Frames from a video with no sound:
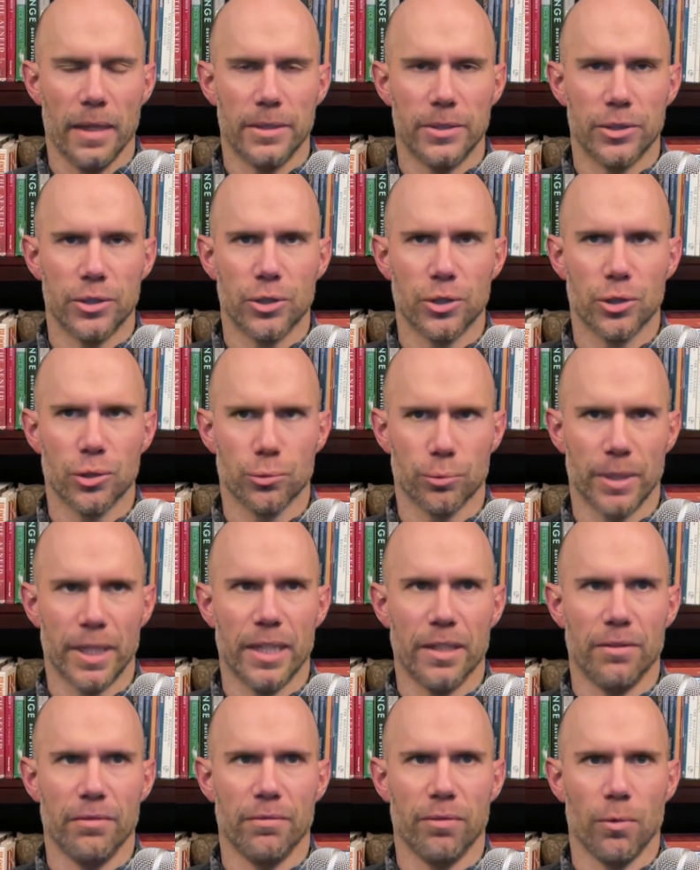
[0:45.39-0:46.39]
a
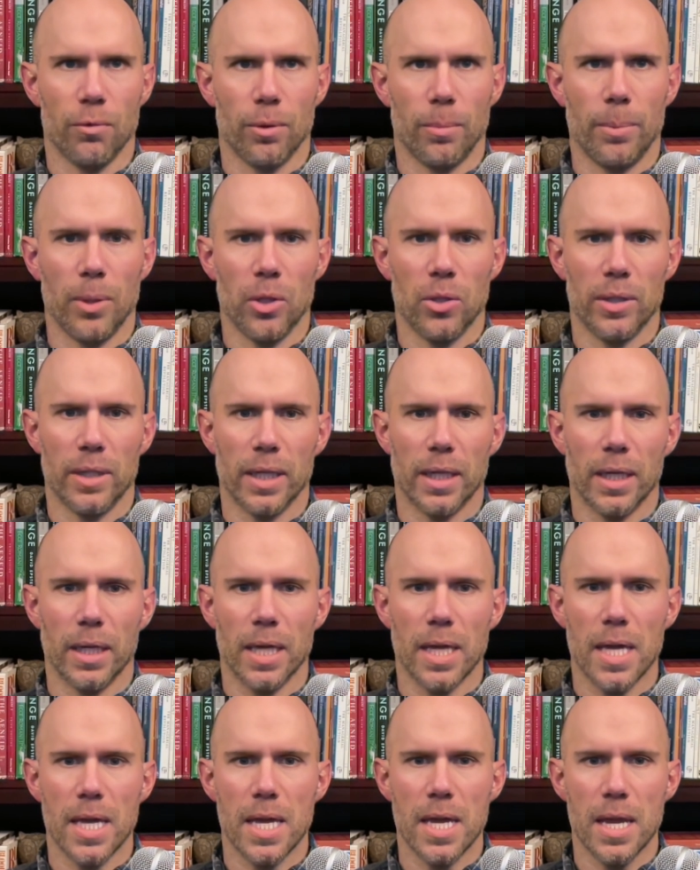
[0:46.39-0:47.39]
discrete vulnerability
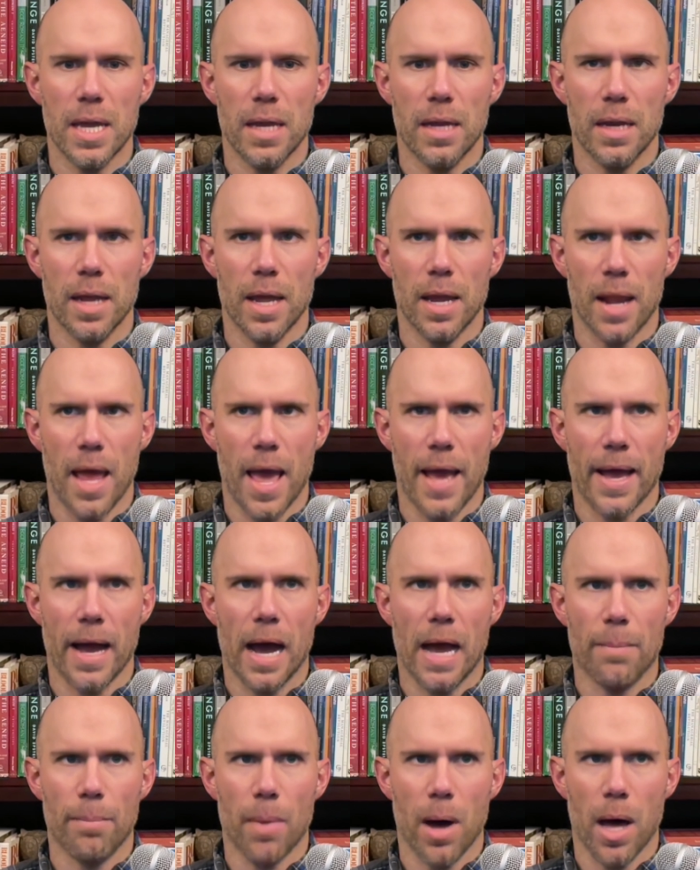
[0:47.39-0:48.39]
in an
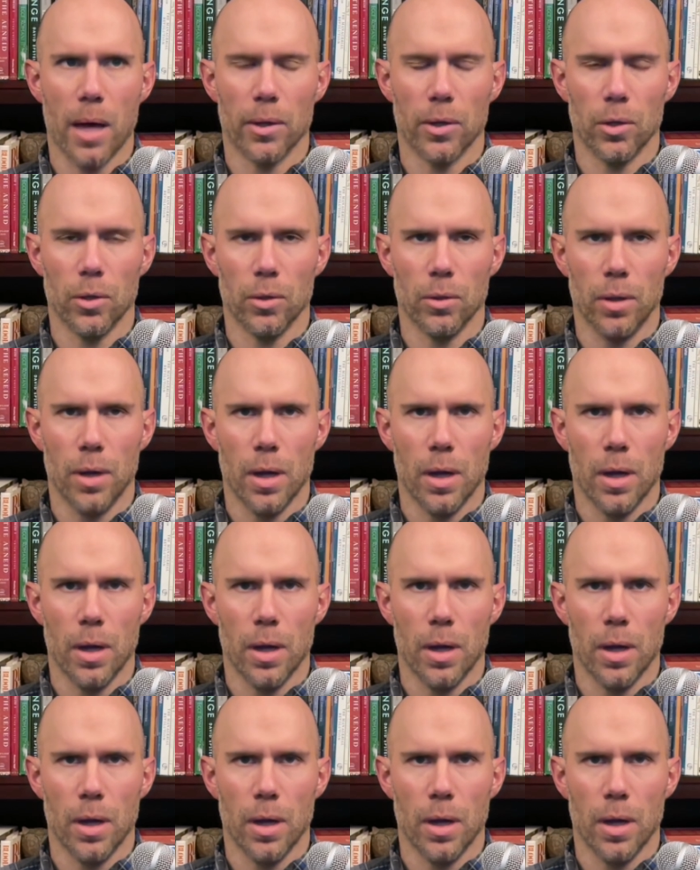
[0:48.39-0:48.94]
AI model,